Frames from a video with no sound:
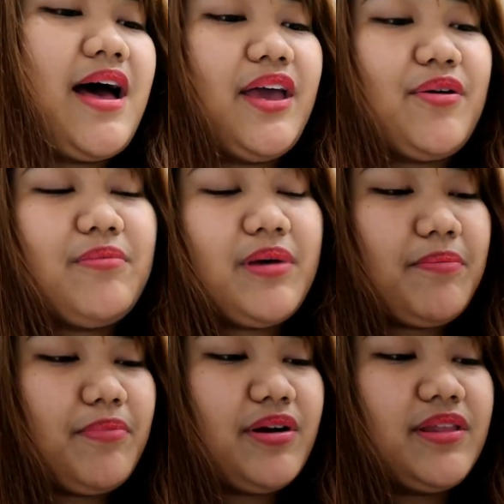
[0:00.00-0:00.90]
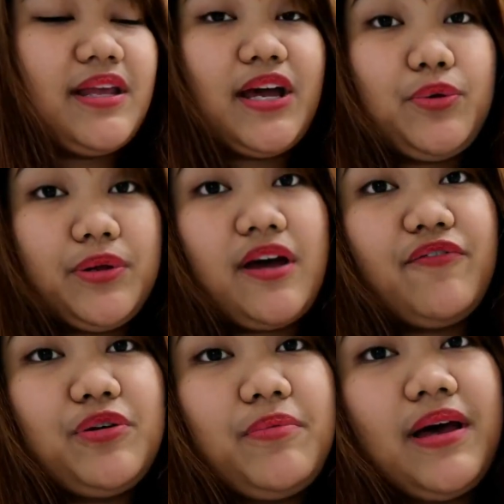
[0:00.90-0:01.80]
I remember that I don't
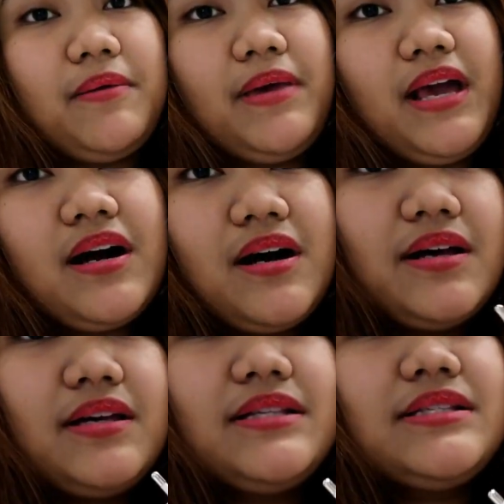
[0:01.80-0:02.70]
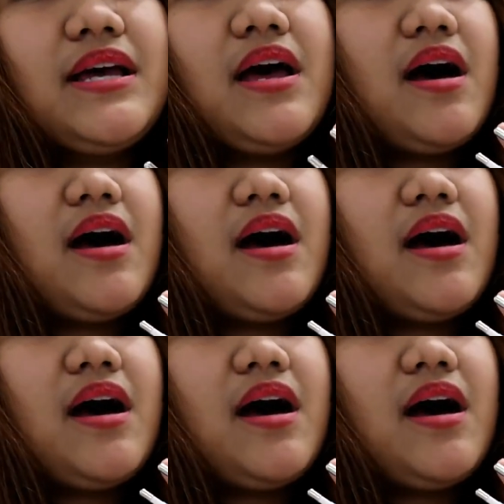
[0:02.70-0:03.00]
have to buy because